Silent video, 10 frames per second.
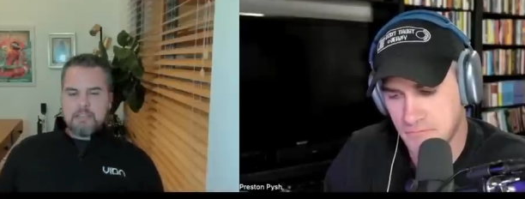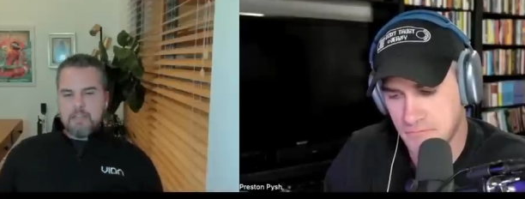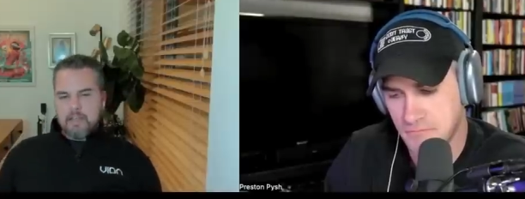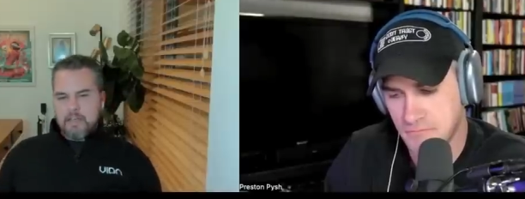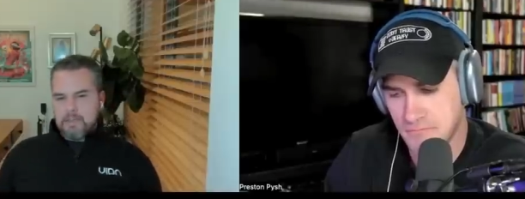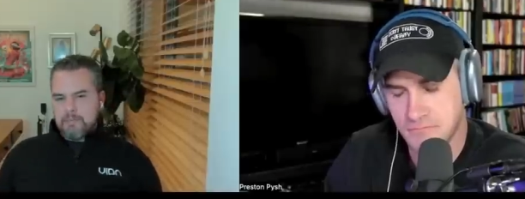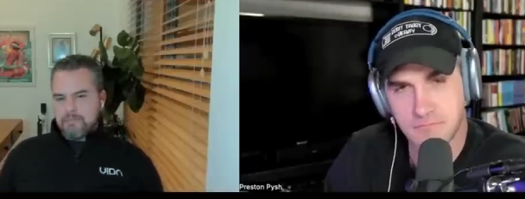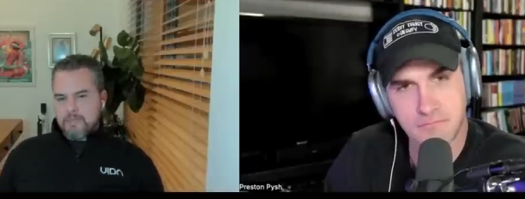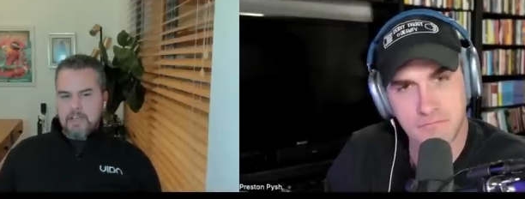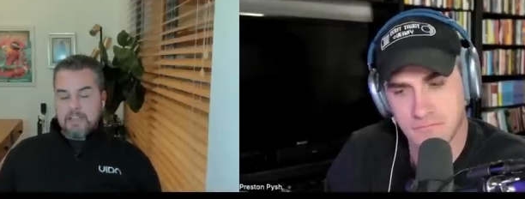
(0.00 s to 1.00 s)
Speaker 1: And
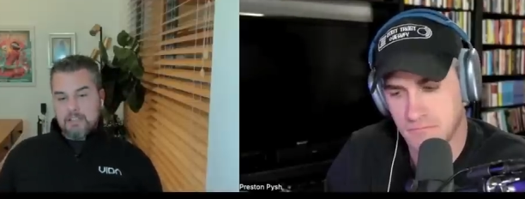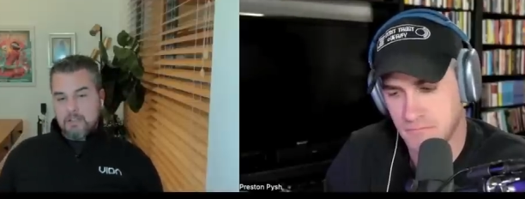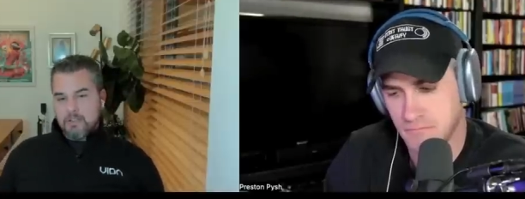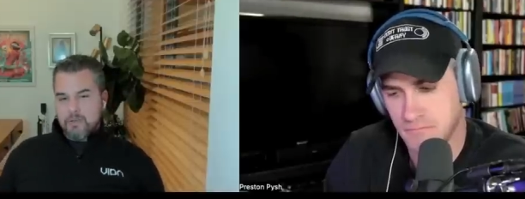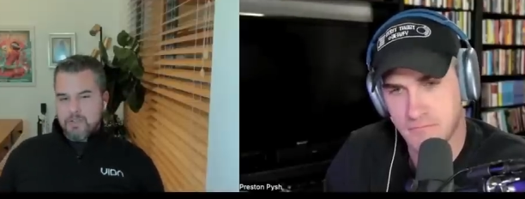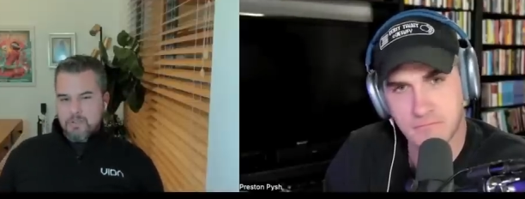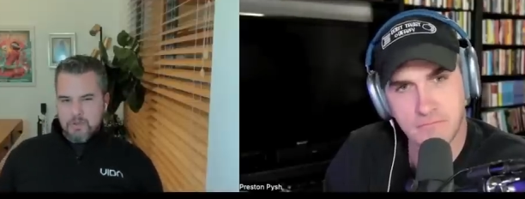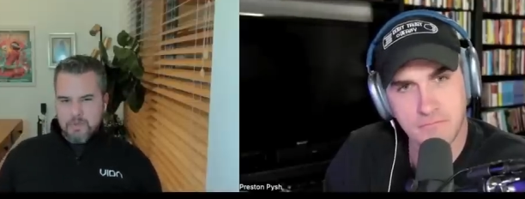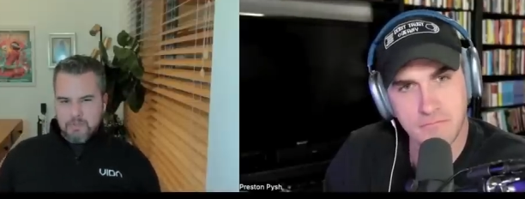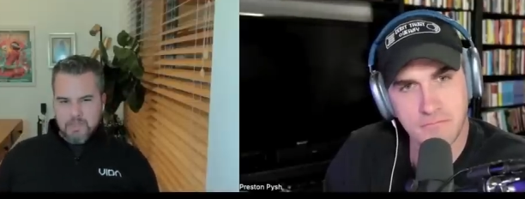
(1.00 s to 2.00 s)
I guess, long story
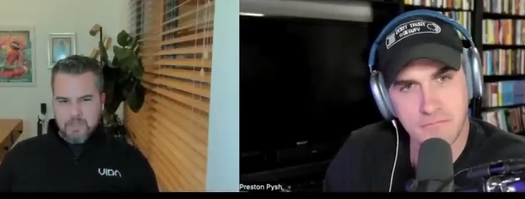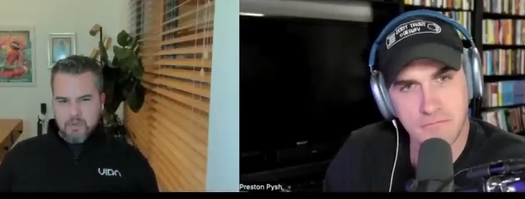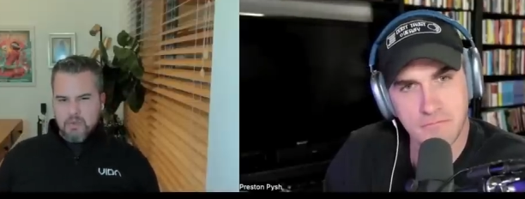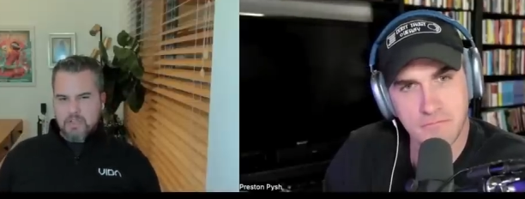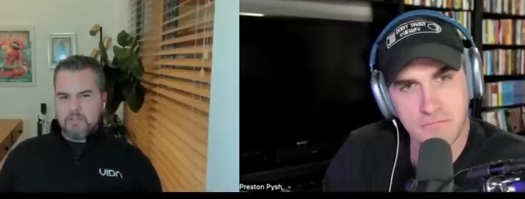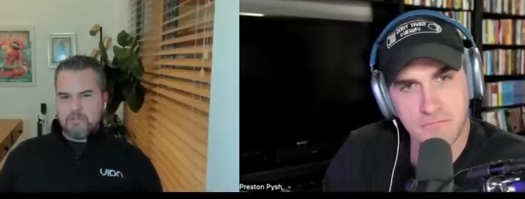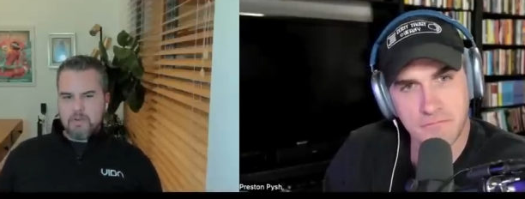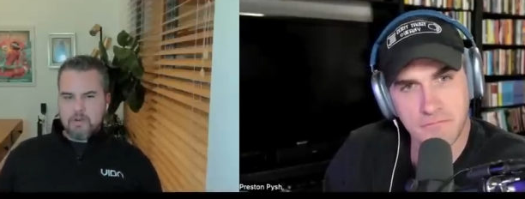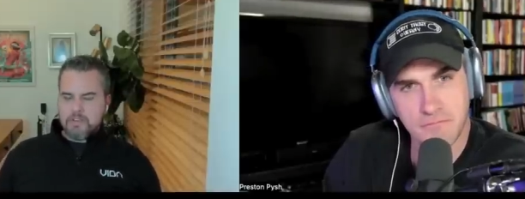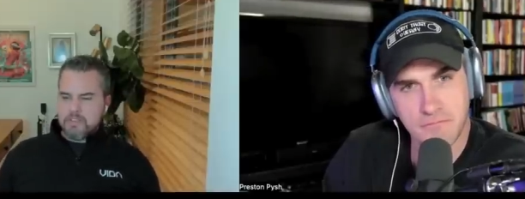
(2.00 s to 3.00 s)
short, we built one of the
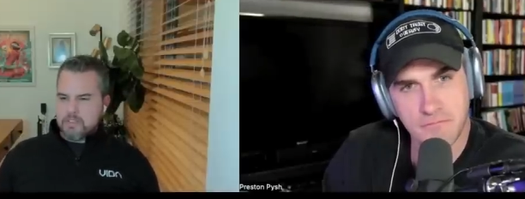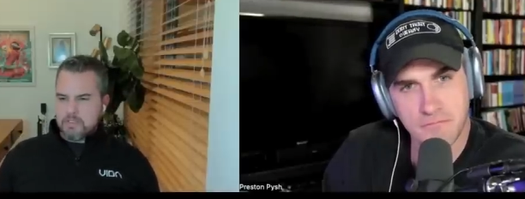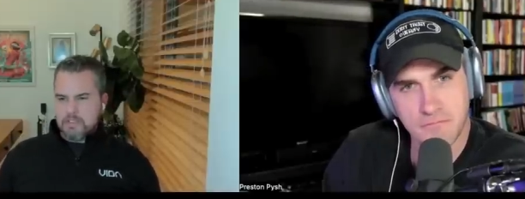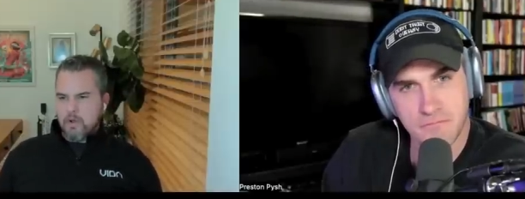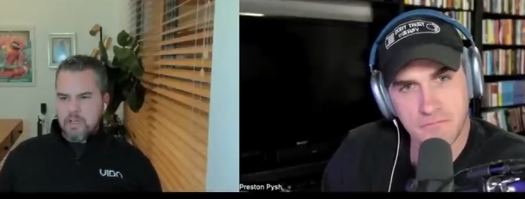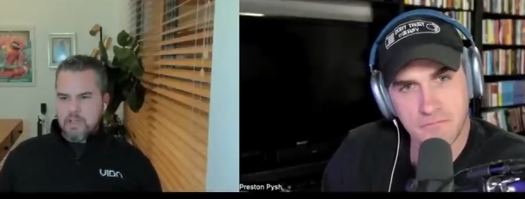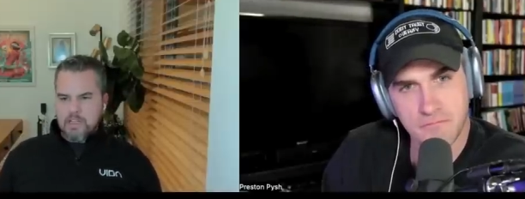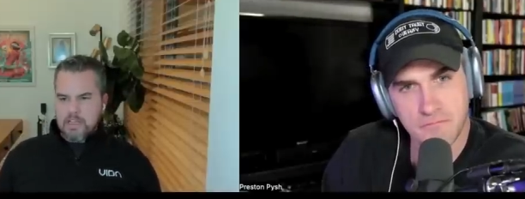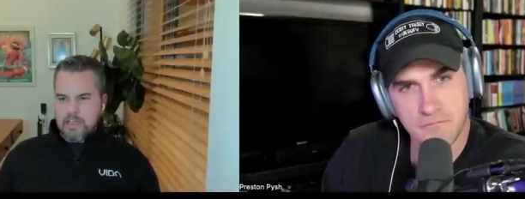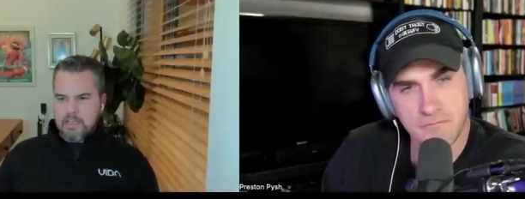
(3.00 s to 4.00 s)
first
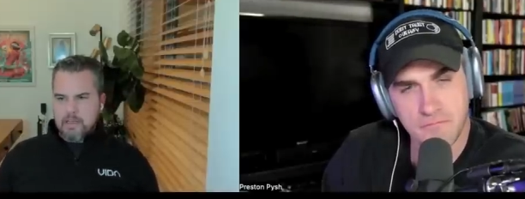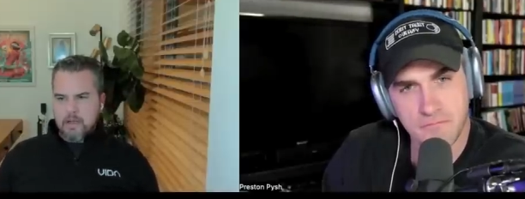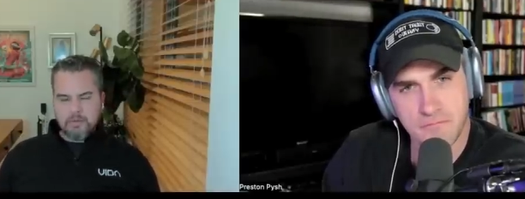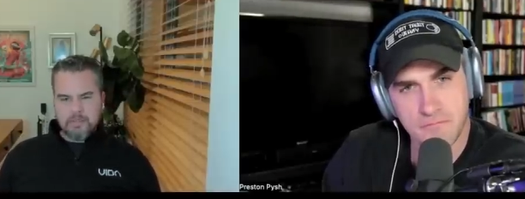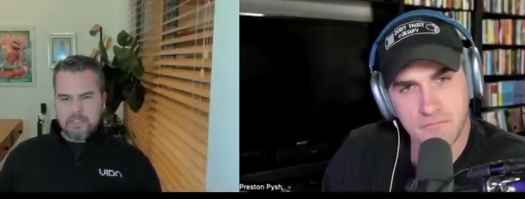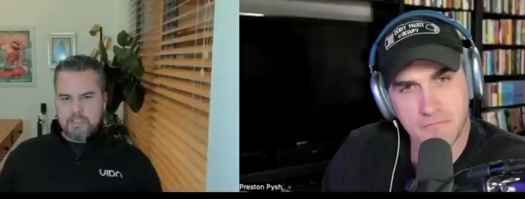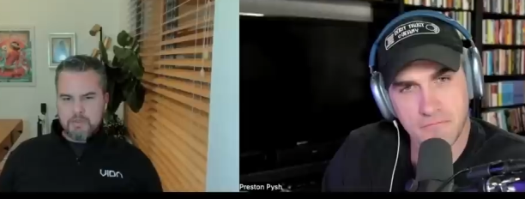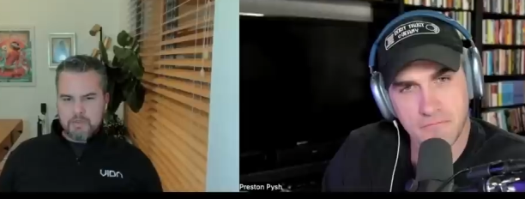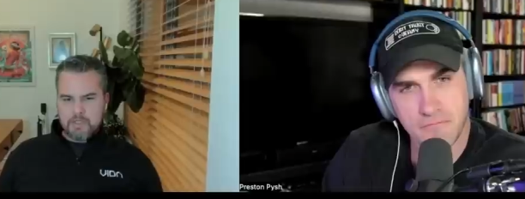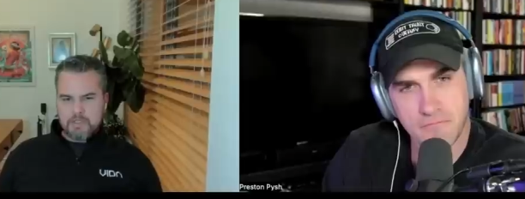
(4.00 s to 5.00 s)
online only,
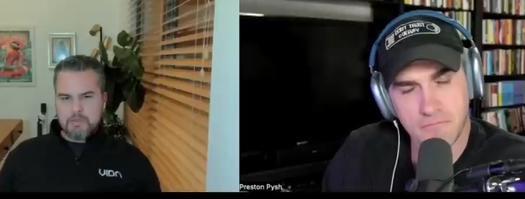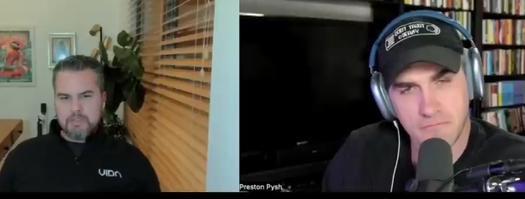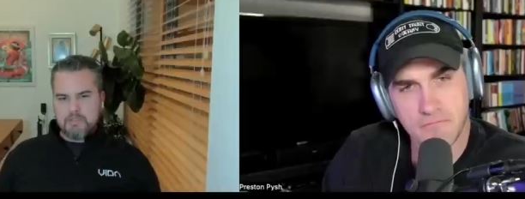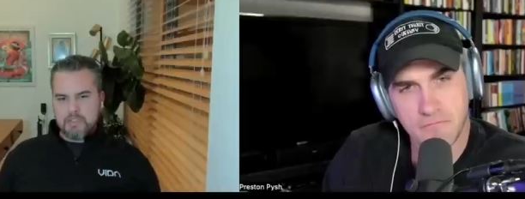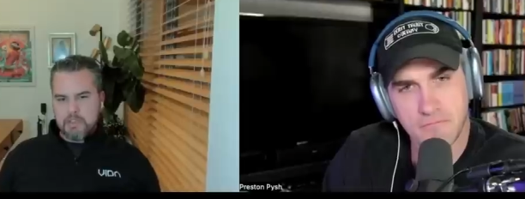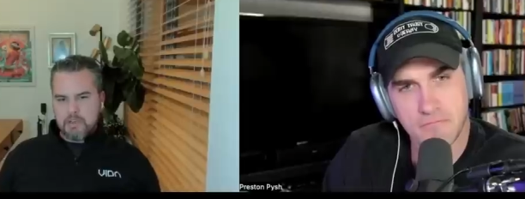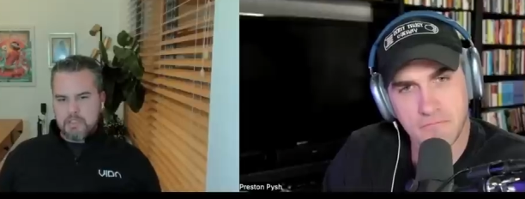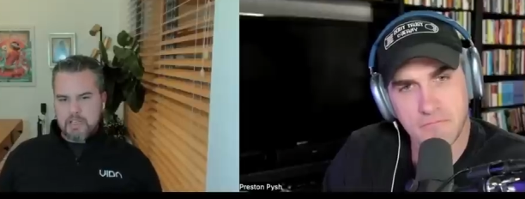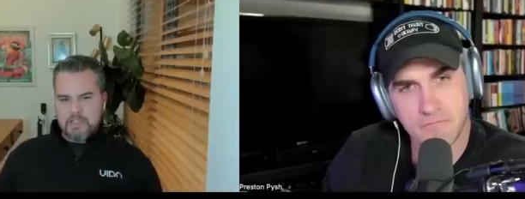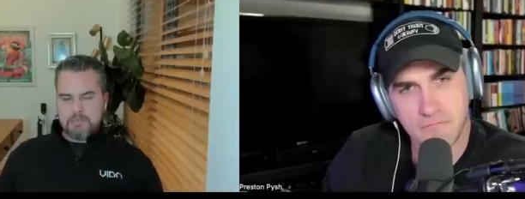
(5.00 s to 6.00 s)
sort of exclusively
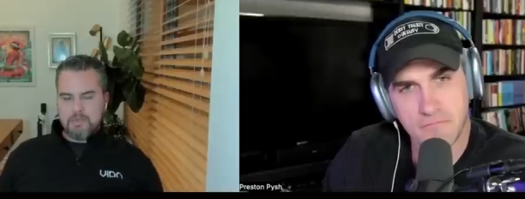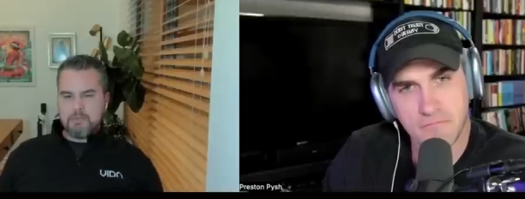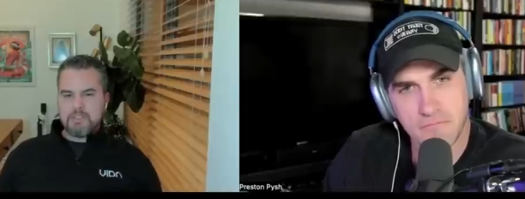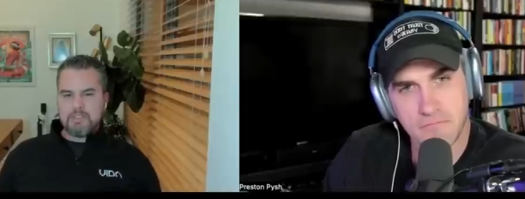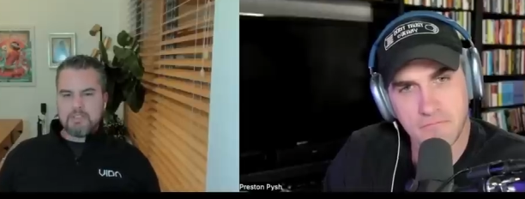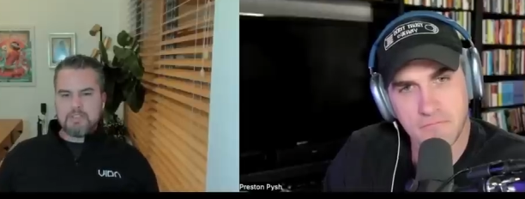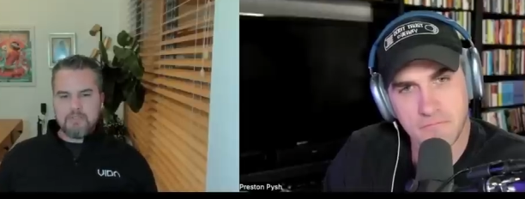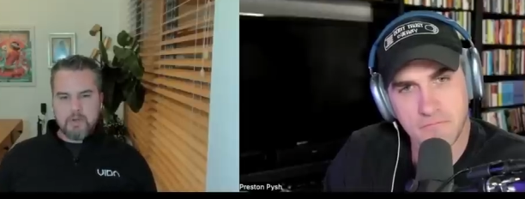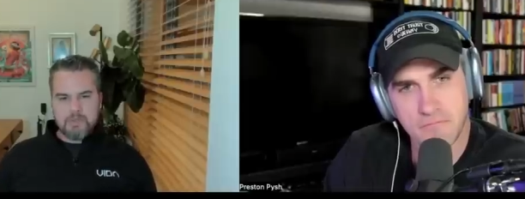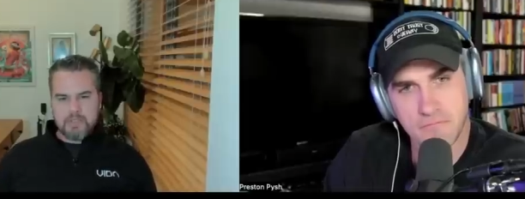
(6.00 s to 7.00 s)
online small business
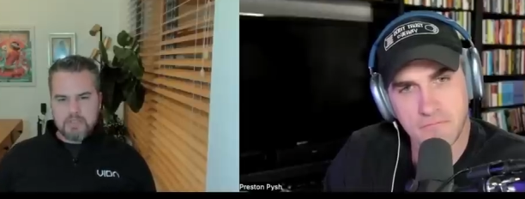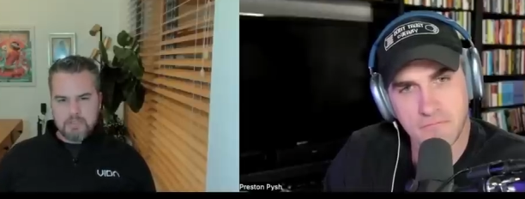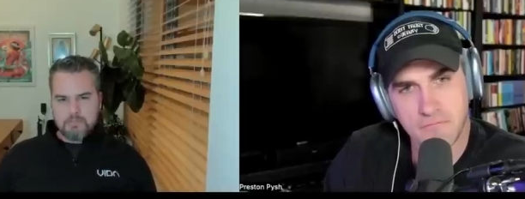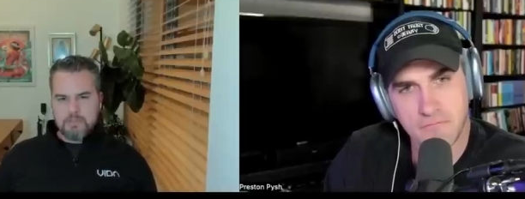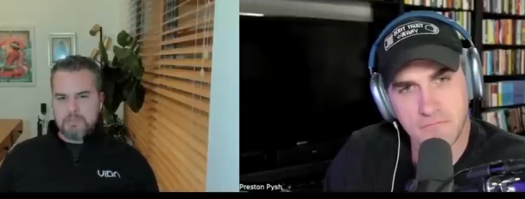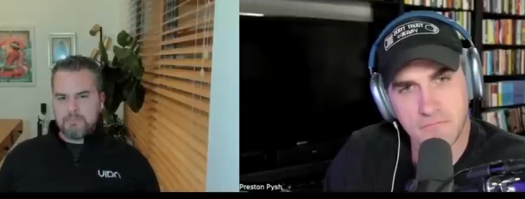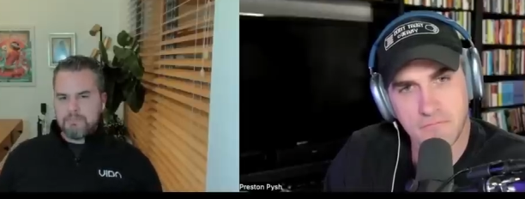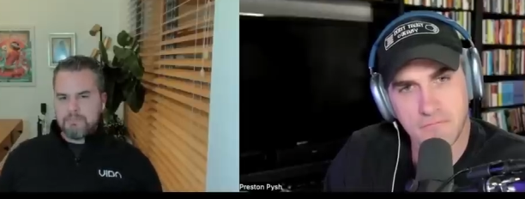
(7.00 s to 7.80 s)
phone systems.